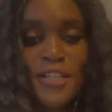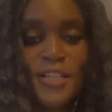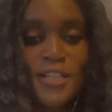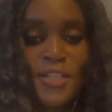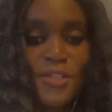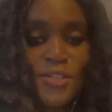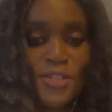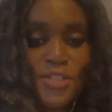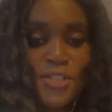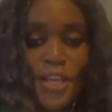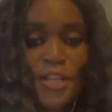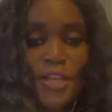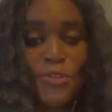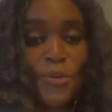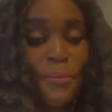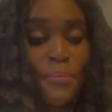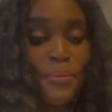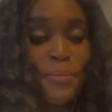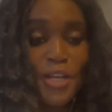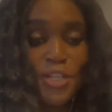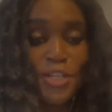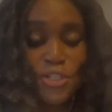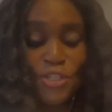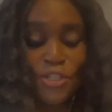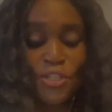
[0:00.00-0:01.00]
Like you said, your
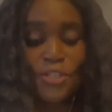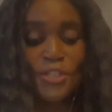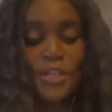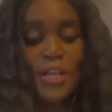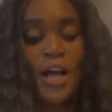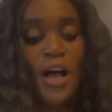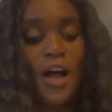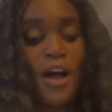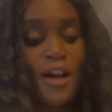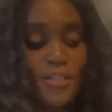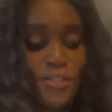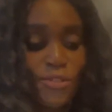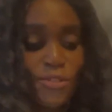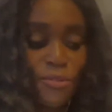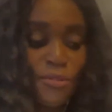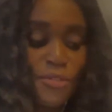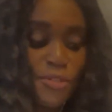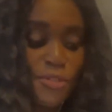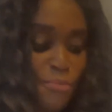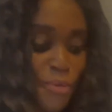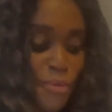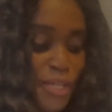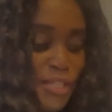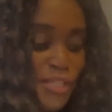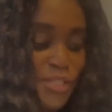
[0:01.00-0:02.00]
passion has
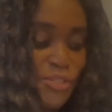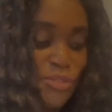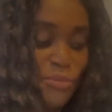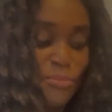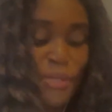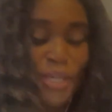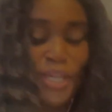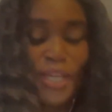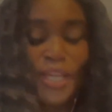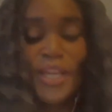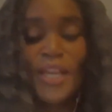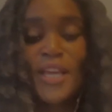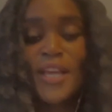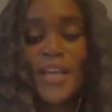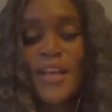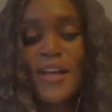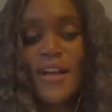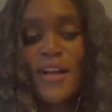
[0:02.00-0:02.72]
always been to be